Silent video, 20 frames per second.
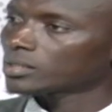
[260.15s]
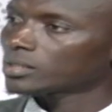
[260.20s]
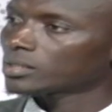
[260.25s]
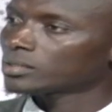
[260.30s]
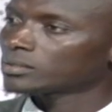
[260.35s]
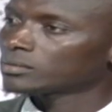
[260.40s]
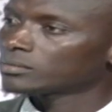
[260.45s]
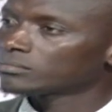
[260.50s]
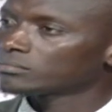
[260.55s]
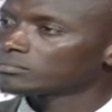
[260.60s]

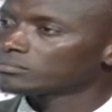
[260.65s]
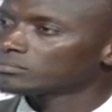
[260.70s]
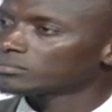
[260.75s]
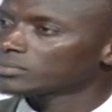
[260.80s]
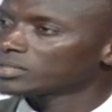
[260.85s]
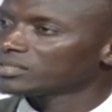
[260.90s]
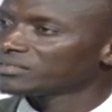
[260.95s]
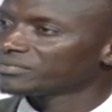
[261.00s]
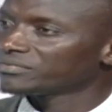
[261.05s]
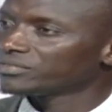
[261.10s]
And
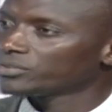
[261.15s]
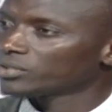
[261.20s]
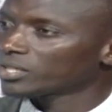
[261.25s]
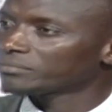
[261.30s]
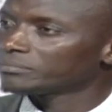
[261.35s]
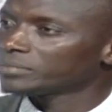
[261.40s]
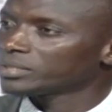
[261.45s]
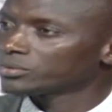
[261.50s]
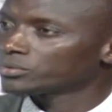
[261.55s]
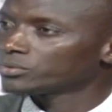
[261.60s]
if you
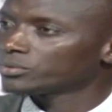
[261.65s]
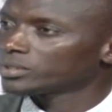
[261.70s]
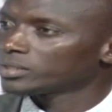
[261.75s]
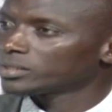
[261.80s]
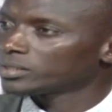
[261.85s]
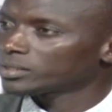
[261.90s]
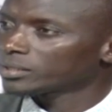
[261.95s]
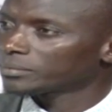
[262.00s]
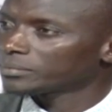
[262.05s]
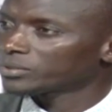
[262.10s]
have been doing
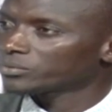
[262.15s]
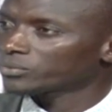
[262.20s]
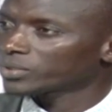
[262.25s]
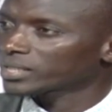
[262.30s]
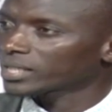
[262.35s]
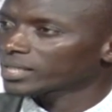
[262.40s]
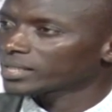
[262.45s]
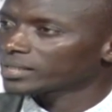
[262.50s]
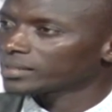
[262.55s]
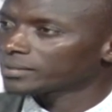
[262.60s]
it, I mean,
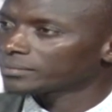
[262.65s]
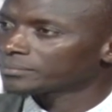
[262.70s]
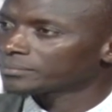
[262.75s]
what are they?